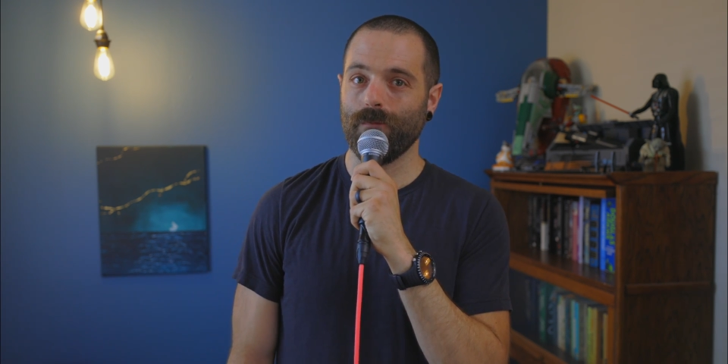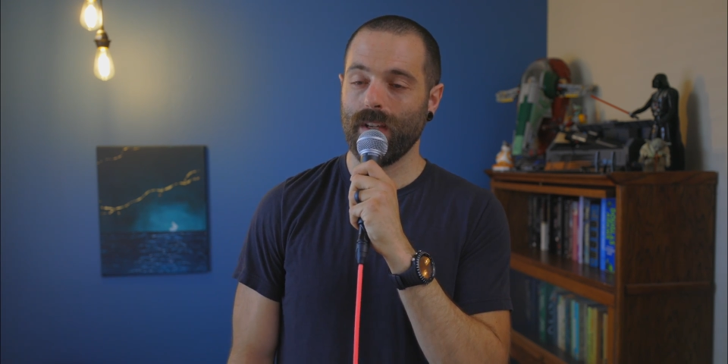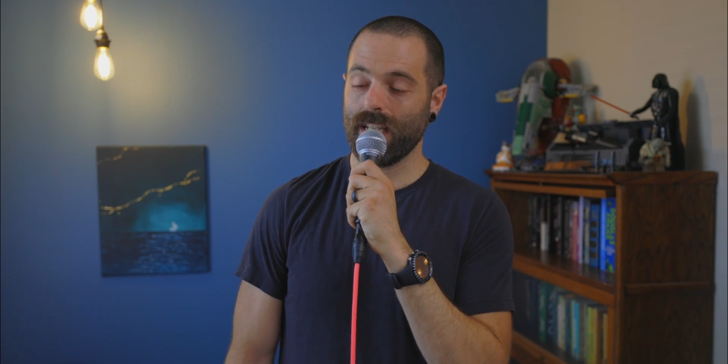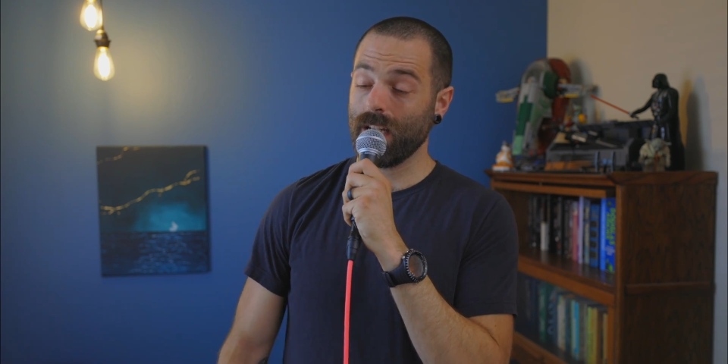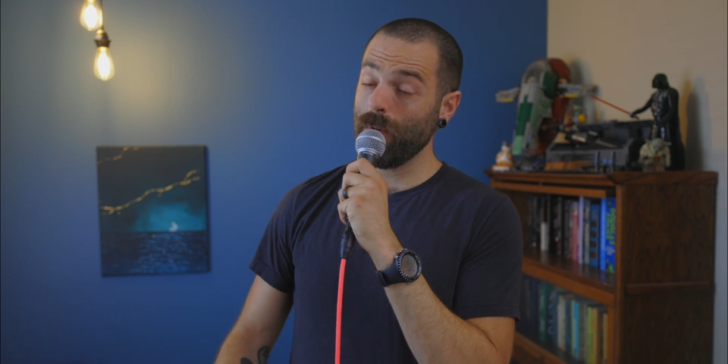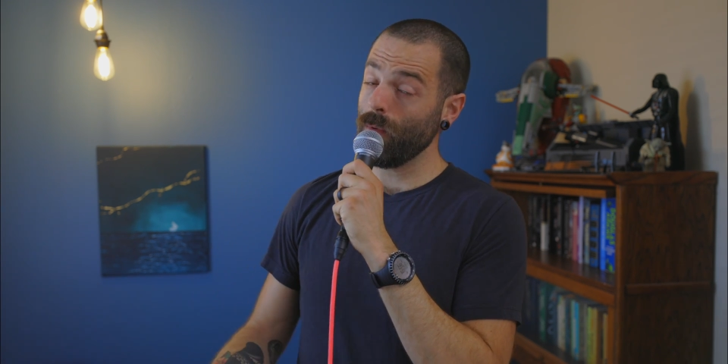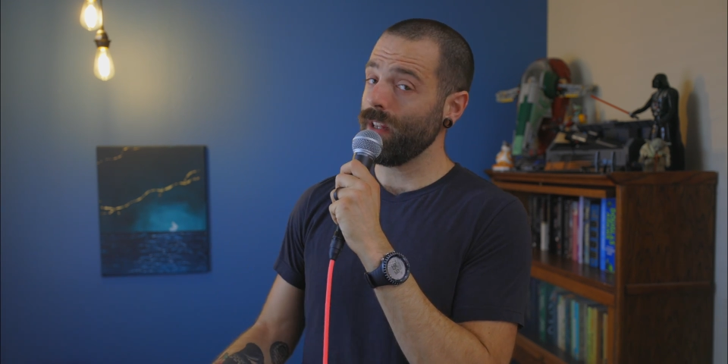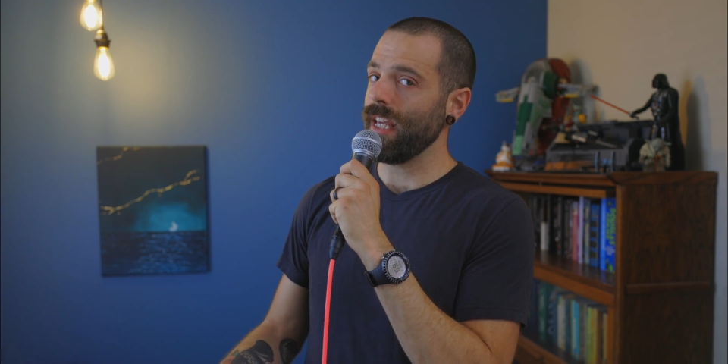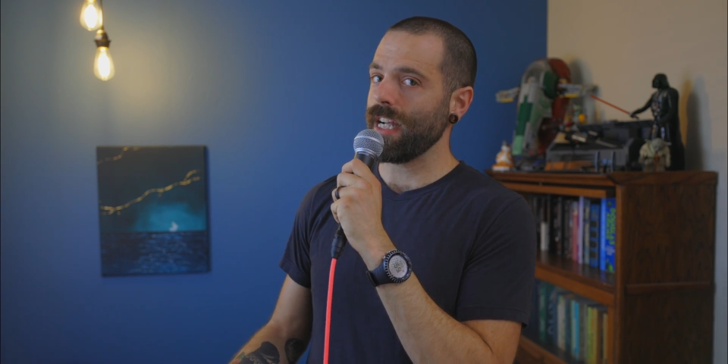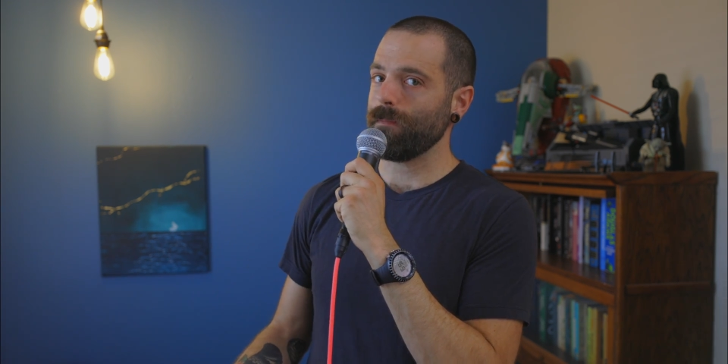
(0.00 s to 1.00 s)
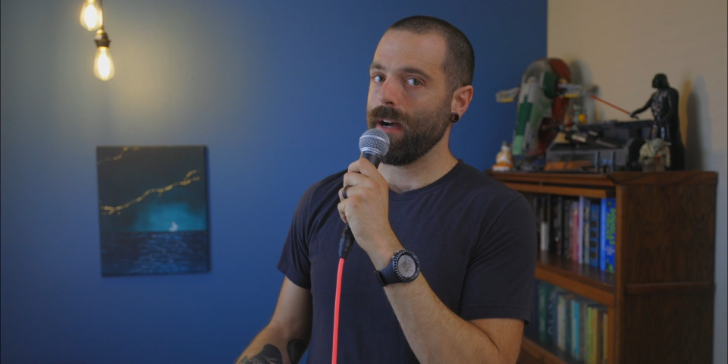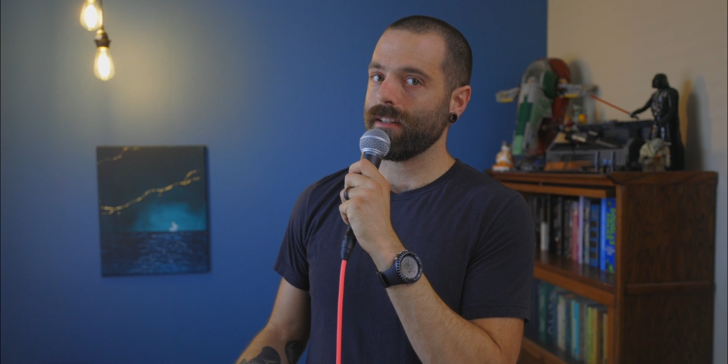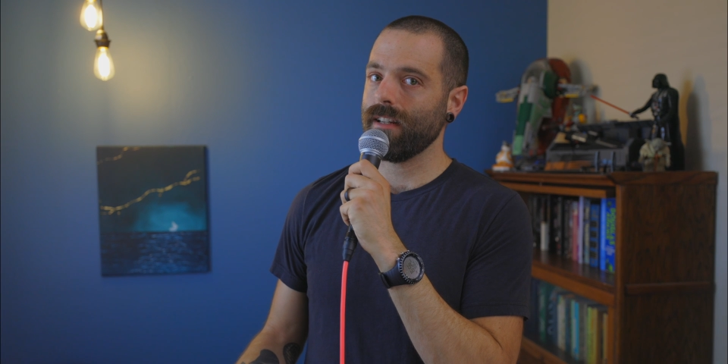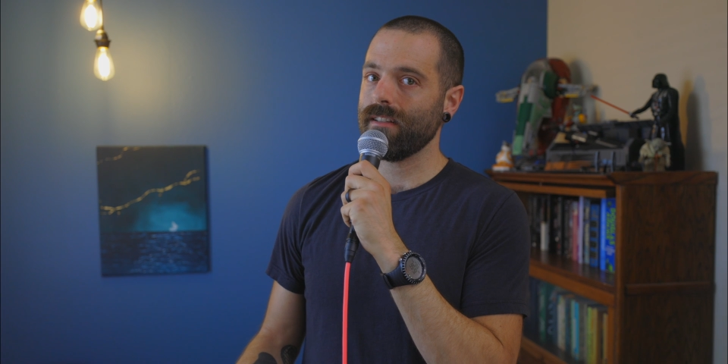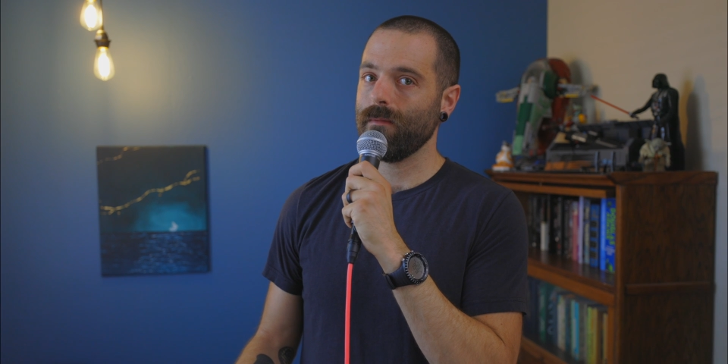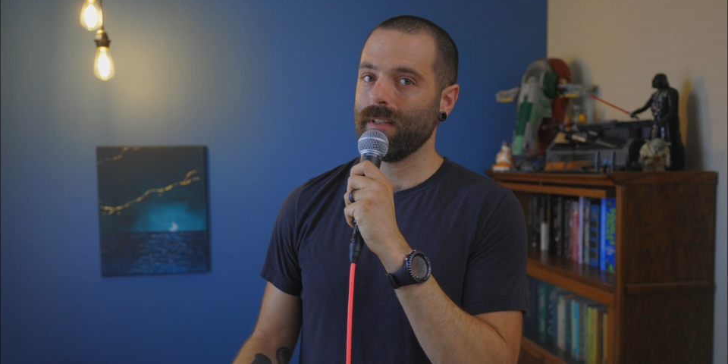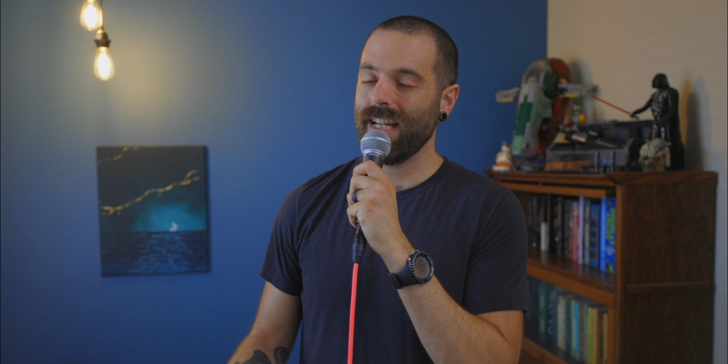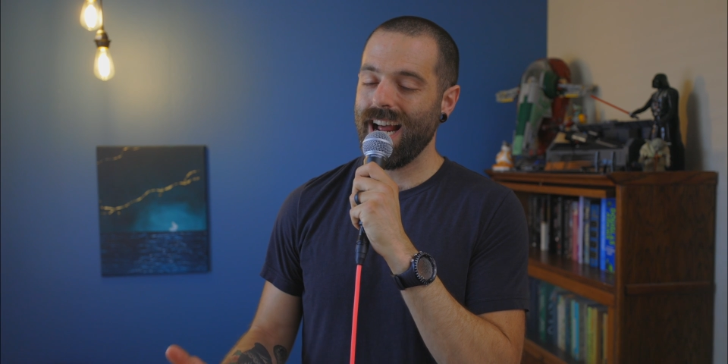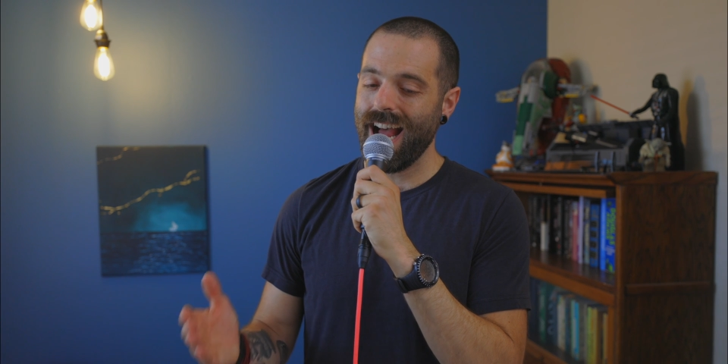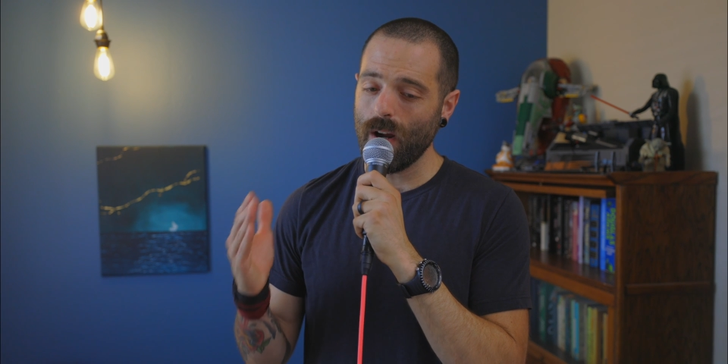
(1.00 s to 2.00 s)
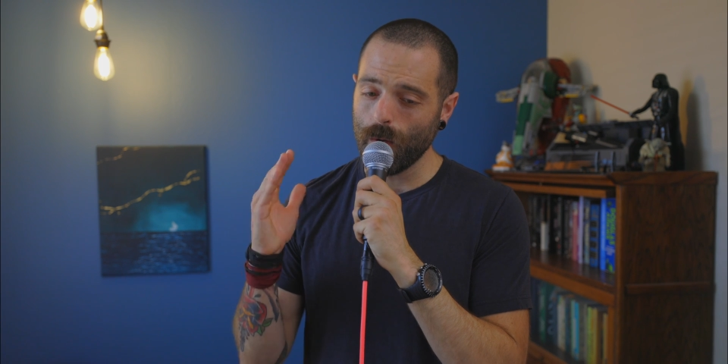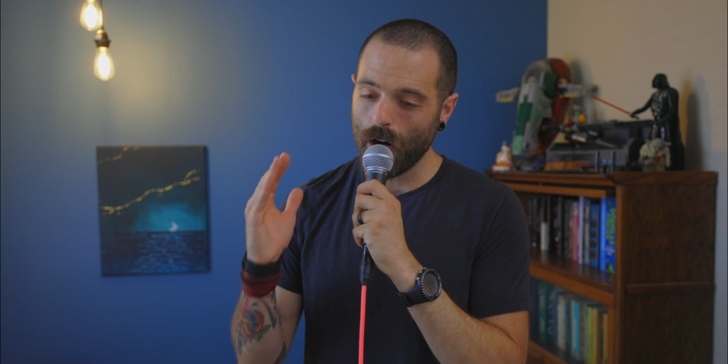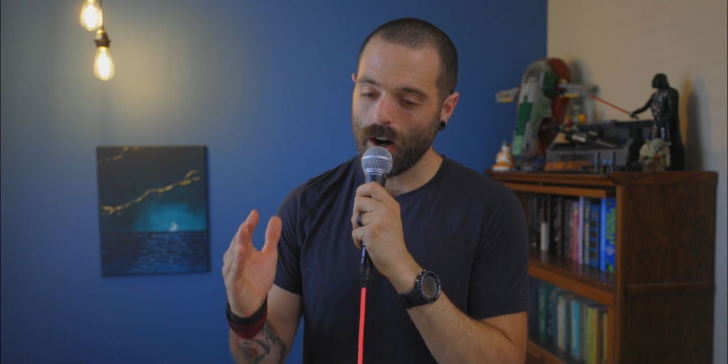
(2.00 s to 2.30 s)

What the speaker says: It's going to be one of the Xbox systems, and I would